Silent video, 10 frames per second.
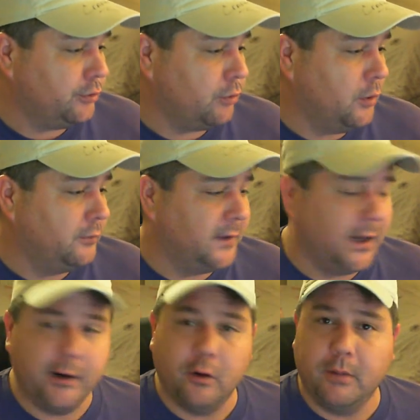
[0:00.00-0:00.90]
Road
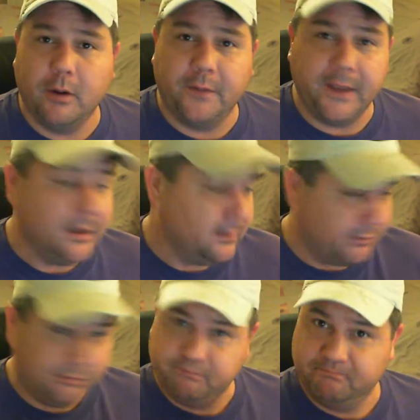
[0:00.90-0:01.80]
flooded on both
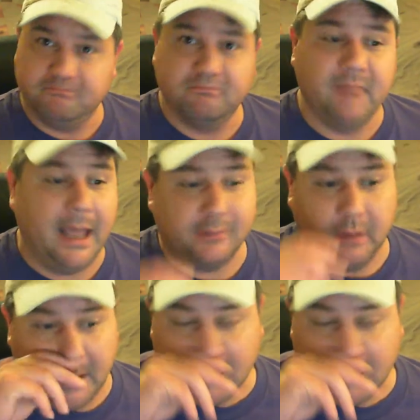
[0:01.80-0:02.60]
ends. Absolutely